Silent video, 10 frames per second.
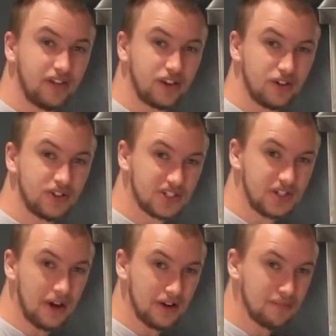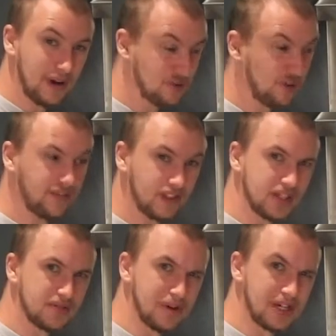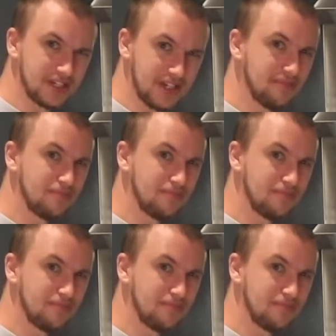it a good stir to make sure everything's mixed in